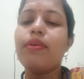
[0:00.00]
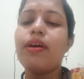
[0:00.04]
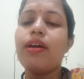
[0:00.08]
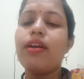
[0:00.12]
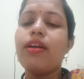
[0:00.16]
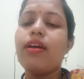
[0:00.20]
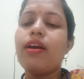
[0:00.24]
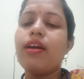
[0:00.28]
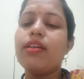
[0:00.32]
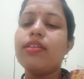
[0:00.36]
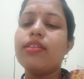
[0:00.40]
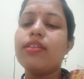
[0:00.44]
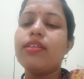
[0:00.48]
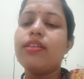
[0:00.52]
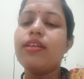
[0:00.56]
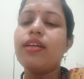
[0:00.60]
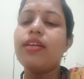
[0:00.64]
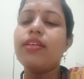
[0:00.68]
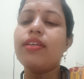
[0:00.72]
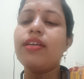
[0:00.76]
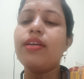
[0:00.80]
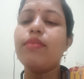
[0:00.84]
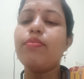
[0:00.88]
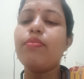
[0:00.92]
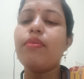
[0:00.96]
Park has
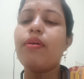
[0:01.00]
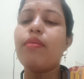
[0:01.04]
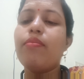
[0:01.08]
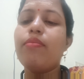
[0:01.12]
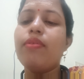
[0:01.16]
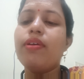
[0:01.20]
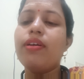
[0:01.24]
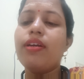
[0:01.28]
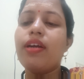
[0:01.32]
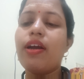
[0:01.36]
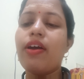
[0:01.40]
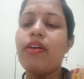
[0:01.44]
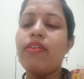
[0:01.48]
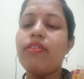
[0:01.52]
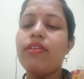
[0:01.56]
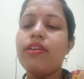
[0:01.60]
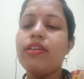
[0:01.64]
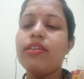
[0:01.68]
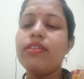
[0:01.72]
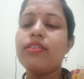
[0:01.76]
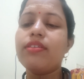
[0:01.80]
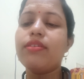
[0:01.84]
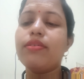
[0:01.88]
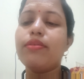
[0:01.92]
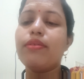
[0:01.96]
created public
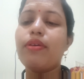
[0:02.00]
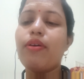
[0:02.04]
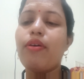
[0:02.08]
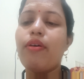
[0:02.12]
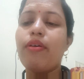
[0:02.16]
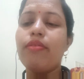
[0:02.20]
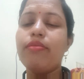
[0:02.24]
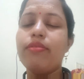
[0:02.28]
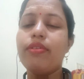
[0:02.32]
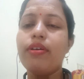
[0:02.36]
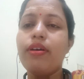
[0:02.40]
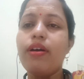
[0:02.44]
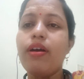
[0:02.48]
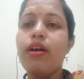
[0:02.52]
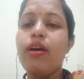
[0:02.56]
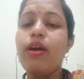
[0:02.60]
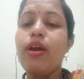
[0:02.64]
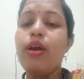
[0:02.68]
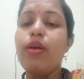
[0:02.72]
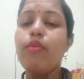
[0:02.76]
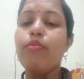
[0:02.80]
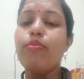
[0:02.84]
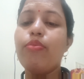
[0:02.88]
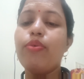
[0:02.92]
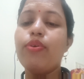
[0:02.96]
awareness of the
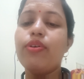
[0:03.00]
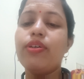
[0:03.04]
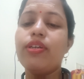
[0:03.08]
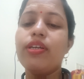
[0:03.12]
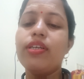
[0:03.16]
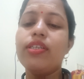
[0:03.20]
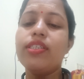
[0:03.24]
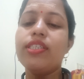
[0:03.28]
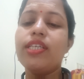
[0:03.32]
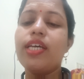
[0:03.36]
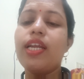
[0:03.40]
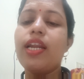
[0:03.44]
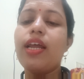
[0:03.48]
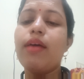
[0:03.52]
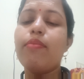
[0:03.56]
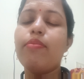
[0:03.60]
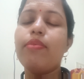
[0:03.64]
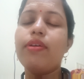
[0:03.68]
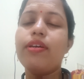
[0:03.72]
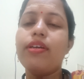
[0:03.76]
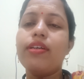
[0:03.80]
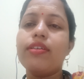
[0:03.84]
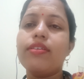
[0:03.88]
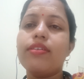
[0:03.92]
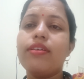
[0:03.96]
potential
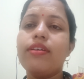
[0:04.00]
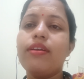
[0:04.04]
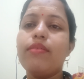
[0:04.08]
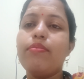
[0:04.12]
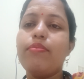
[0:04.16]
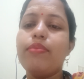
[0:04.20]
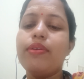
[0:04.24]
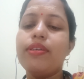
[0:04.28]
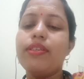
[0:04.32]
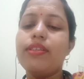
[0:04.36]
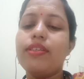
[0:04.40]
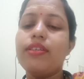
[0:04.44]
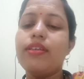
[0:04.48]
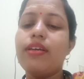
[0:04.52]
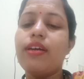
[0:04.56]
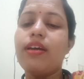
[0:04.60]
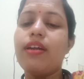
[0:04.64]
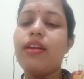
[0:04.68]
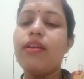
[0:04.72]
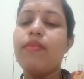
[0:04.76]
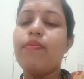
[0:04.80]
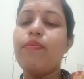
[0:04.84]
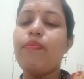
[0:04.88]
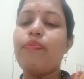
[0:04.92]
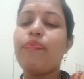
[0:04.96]
application of
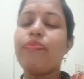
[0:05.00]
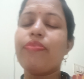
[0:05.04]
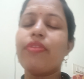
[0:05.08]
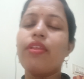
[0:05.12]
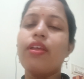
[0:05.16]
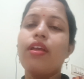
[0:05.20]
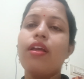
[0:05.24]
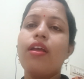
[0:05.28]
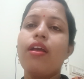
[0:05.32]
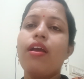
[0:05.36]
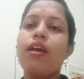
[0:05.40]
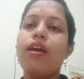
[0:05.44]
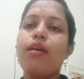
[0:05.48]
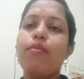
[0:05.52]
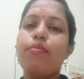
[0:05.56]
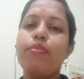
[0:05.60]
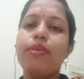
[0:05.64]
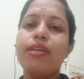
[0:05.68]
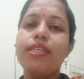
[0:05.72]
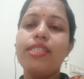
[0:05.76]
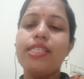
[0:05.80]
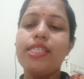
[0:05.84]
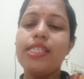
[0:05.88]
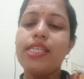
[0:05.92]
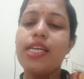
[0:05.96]
PCR.
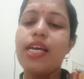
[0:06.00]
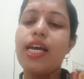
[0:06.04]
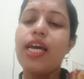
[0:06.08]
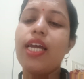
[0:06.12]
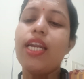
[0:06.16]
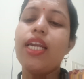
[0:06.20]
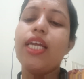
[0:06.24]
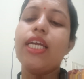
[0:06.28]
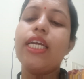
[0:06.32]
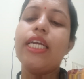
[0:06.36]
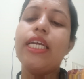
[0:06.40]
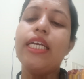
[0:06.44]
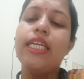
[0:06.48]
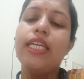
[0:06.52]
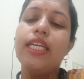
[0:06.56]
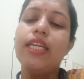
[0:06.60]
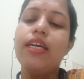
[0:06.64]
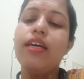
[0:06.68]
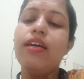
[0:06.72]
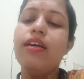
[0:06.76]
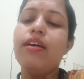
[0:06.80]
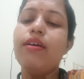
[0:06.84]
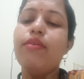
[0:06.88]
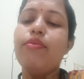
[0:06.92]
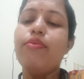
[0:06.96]
PCR
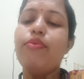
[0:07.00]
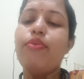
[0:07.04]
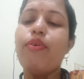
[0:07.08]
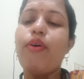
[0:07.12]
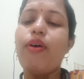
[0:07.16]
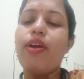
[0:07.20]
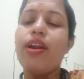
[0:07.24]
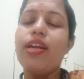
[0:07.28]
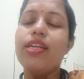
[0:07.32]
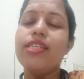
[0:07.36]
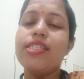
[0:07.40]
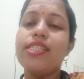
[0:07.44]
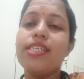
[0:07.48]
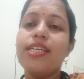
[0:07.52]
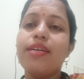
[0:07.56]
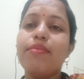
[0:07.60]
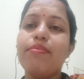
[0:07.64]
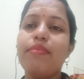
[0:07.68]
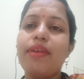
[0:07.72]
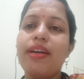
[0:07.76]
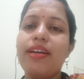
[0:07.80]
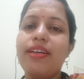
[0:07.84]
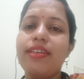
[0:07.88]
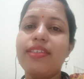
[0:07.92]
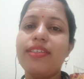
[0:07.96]
in forensic
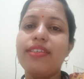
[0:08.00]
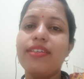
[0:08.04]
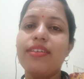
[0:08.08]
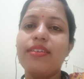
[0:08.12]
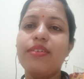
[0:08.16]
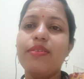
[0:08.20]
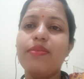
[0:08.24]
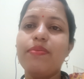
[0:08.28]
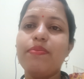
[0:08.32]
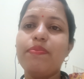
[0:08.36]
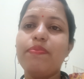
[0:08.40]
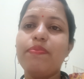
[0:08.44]
medicine.